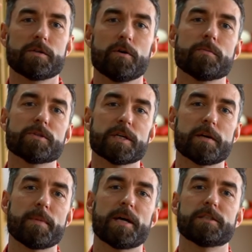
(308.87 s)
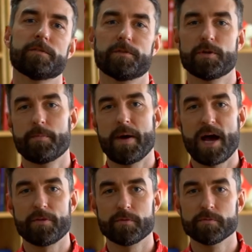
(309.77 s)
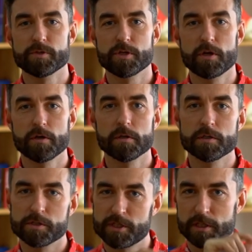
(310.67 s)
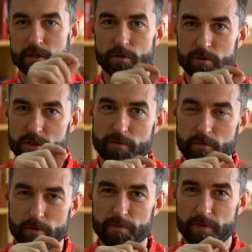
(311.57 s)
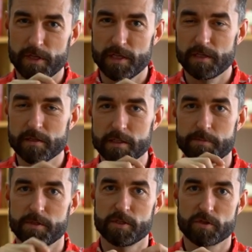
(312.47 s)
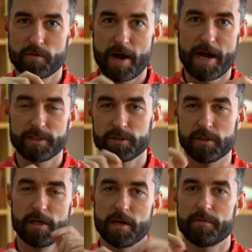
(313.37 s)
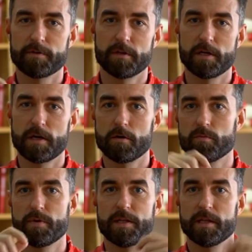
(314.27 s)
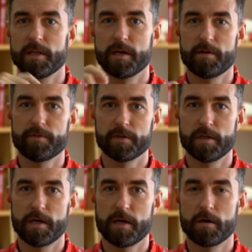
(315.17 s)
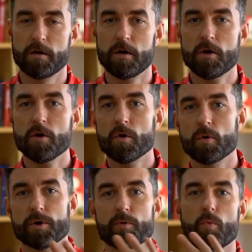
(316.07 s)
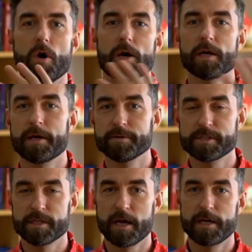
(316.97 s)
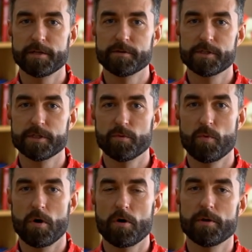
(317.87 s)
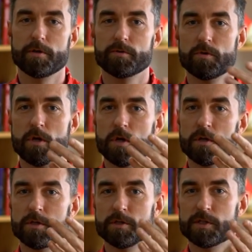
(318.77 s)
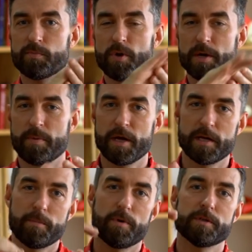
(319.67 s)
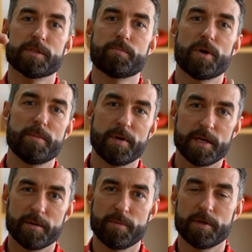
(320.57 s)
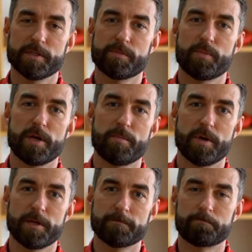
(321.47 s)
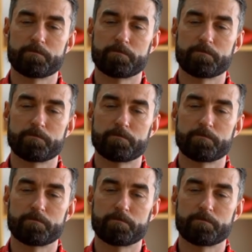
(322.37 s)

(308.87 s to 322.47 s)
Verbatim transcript: Almost like, imagine if you're in a bathroom stall and you're seeing the graffiti that's been scratched layer after layer or written layer after layer. Or you're walking outside and you see a wall and there's spray paint upon spray paint upon spray paint.